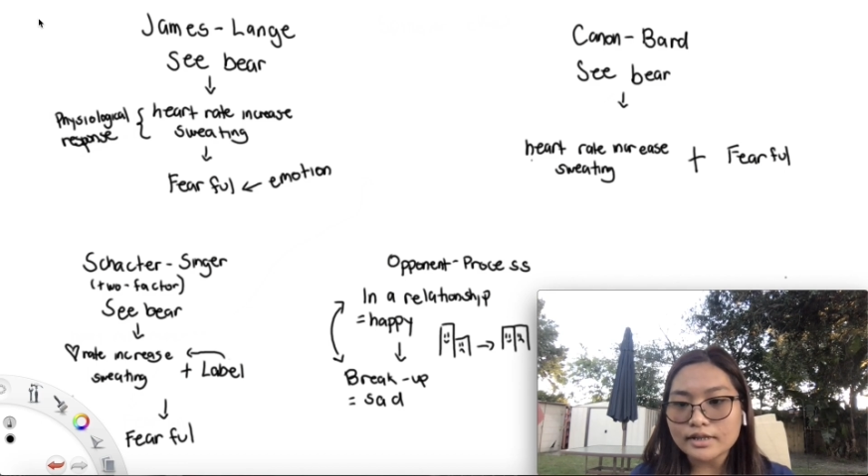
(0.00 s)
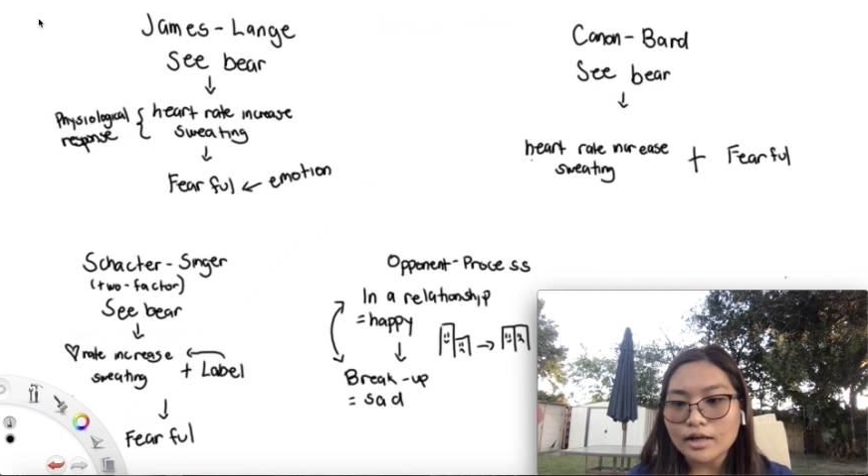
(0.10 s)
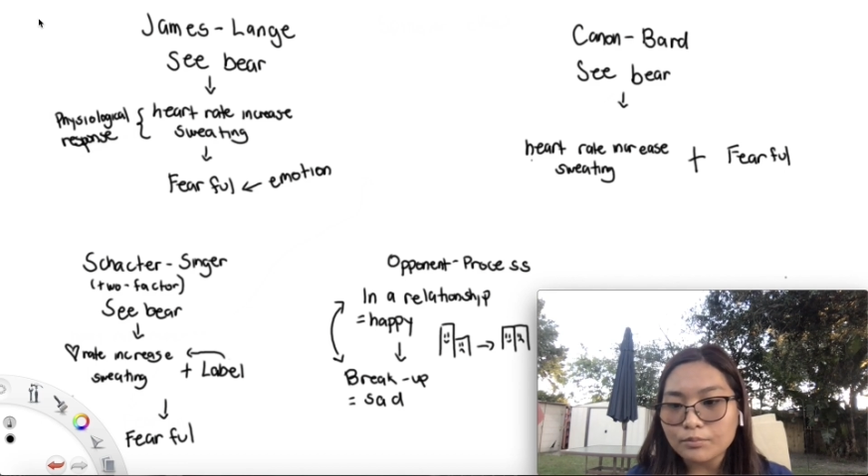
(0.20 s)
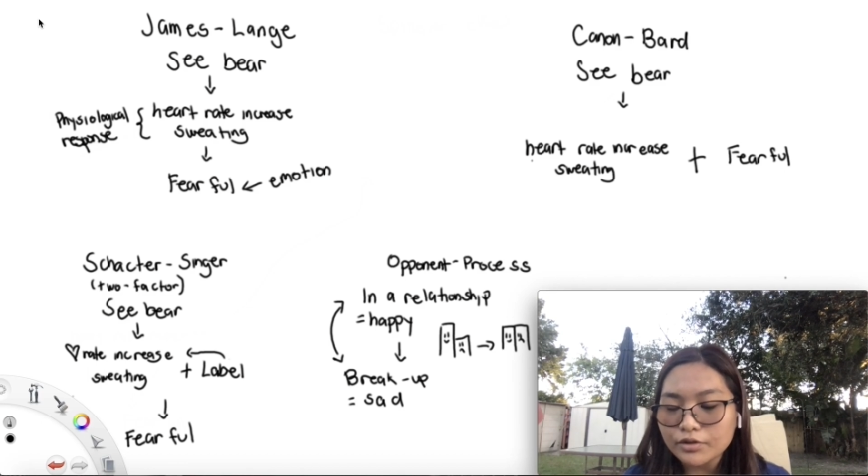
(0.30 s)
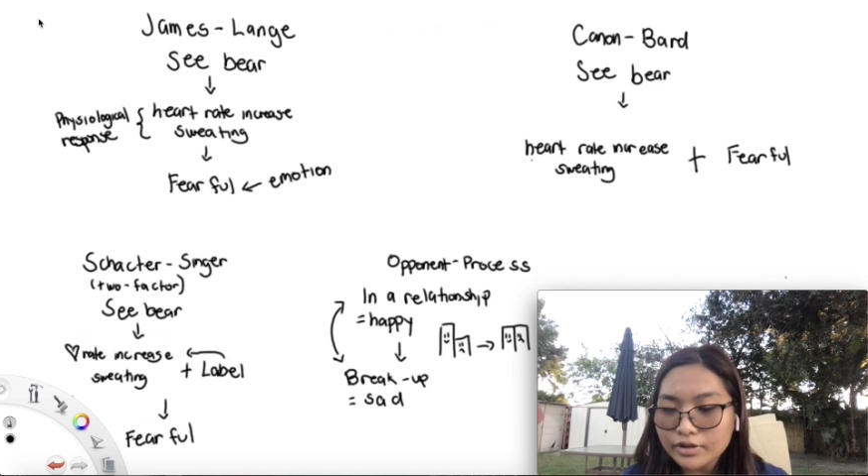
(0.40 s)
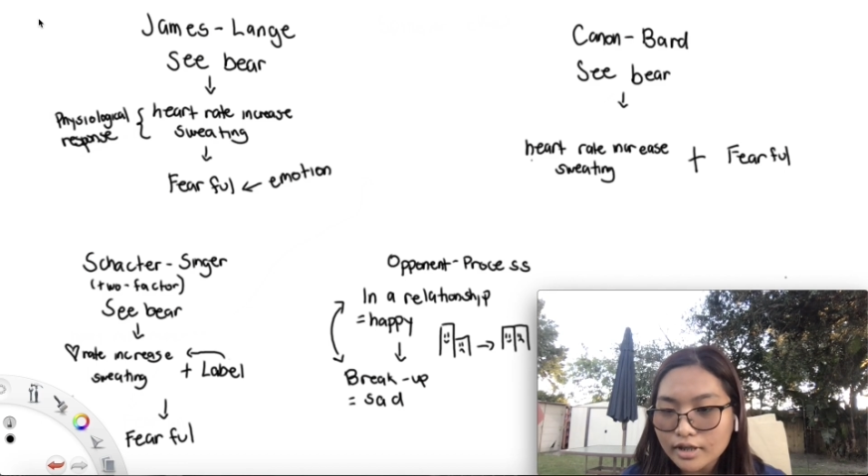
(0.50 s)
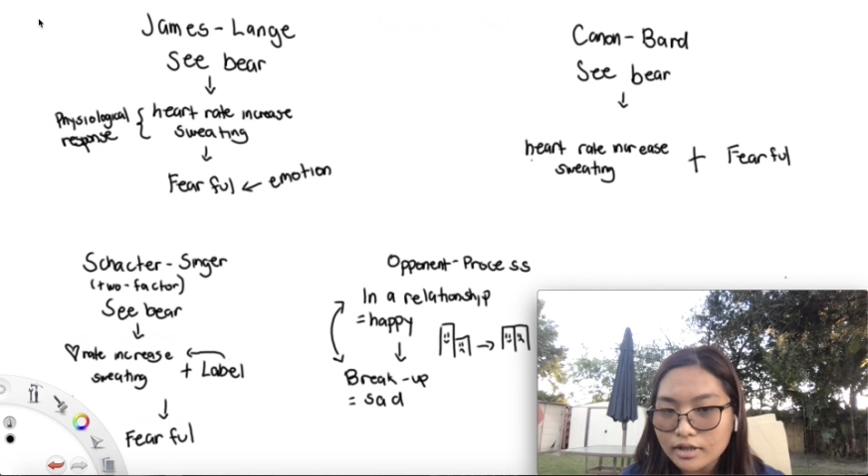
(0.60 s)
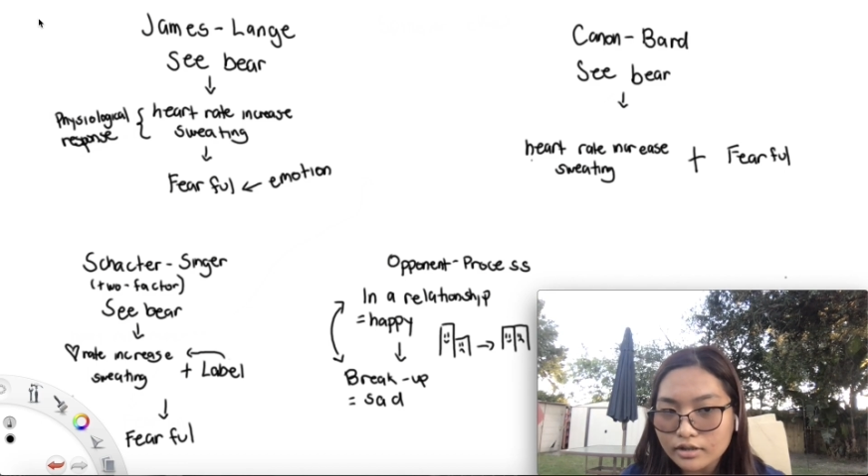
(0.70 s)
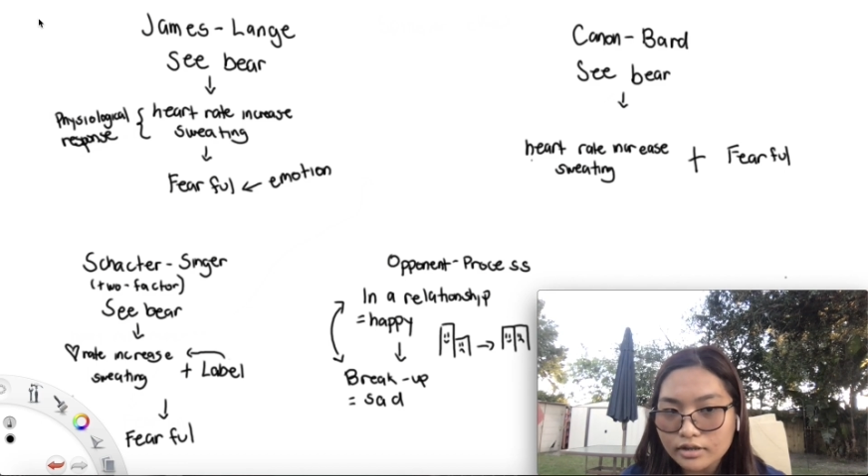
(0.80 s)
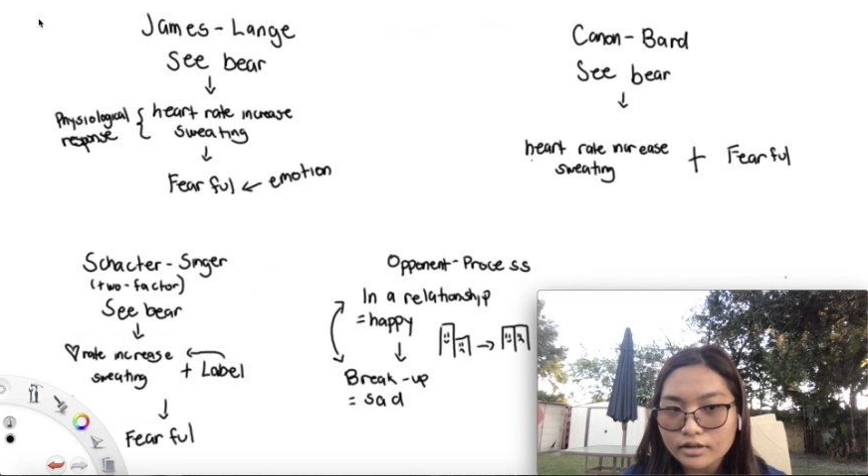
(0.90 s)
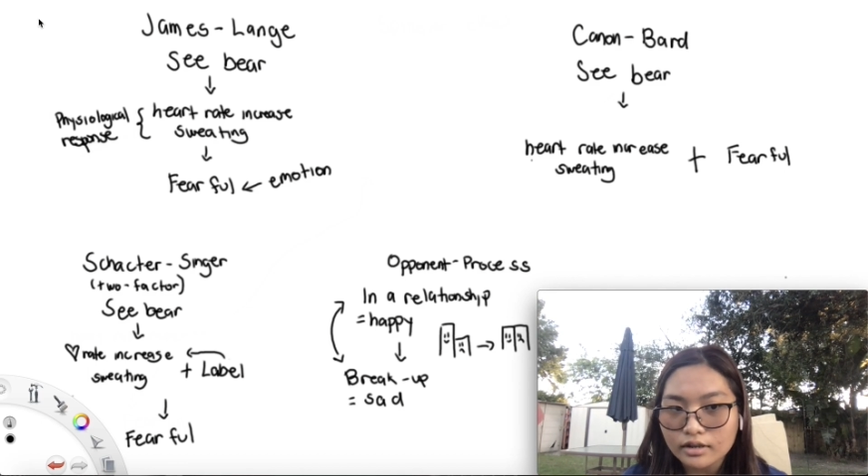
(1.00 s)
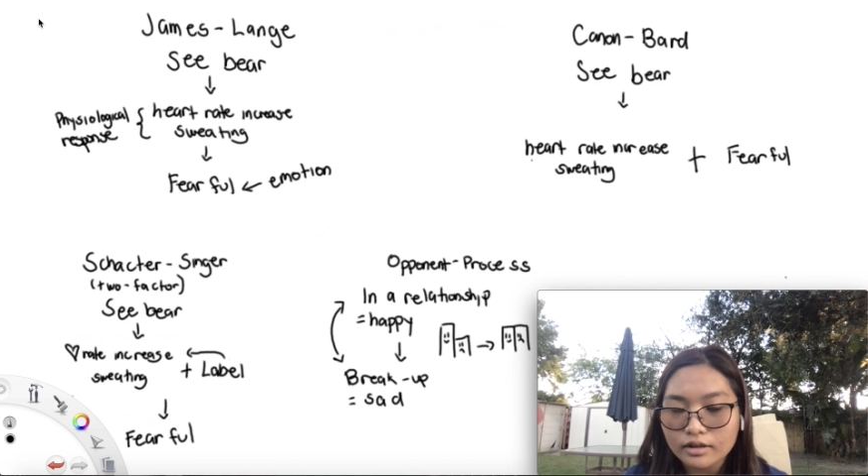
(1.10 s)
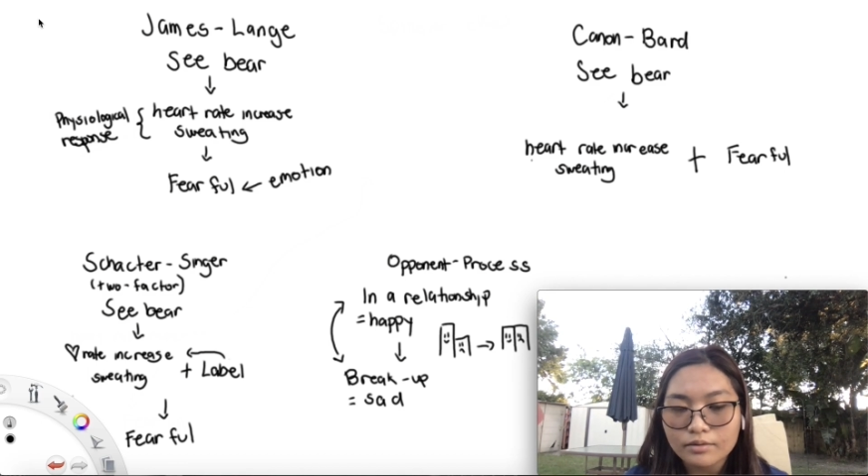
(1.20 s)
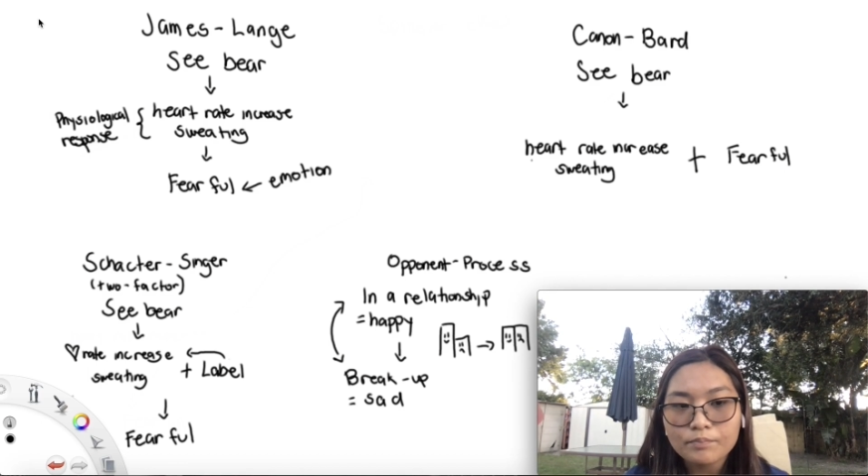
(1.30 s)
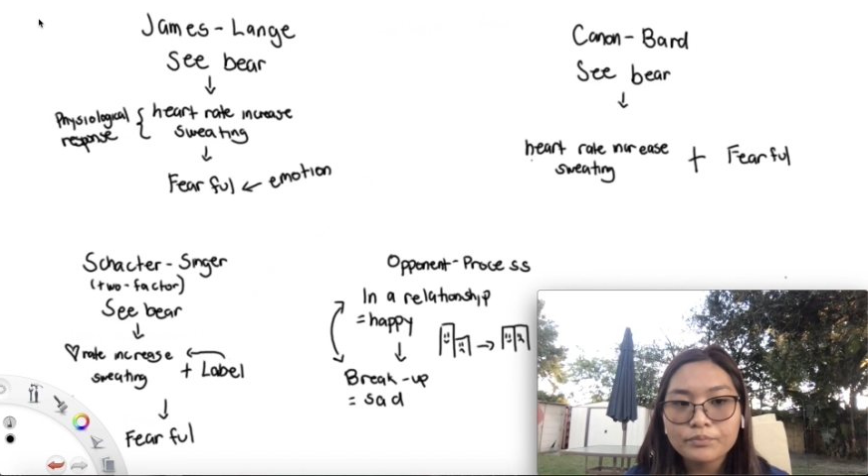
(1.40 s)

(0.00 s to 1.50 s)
simultaneously.